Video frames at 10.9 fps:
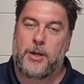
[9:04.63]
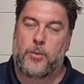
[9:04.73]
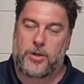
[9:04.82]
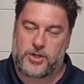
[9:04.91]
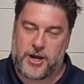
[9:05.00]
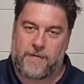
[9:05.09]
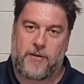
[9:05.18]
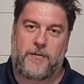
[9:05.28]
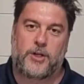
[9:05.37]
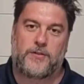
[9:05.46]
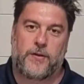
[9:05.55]
with Jeff
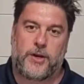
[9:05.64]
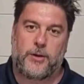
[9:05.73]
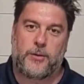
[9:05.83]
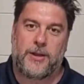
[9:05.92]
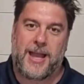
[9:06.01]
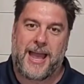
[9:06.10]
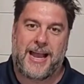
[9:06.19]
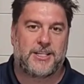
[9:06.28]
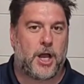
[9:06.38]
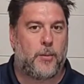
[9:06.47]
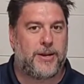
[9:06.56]
Reviews for you.
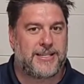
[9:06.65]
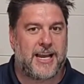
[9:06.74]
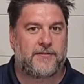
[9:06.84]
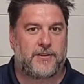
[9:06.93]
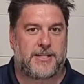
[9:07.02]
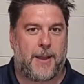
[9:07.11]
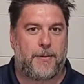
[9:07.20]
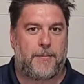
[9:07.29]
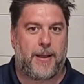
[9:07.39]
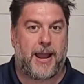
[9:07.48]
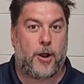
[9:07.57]
As always, thanks for
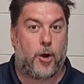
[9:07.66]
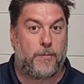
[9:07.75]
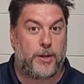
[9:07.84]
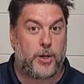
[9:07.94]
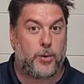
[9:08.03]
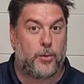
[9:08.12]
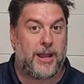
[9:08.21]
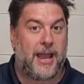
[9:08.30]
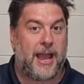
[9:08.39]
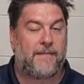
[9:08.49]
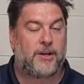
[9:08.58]
stopping by and hope you
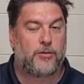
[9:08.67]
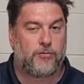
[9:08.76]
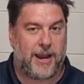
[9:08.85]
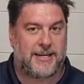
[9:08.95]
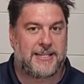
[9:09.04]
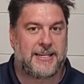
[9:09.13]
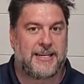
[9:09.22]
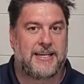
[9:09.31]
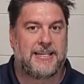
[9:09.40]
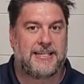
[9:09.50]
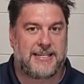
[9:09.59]
have a great
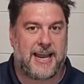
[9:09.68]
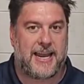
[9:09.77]
day.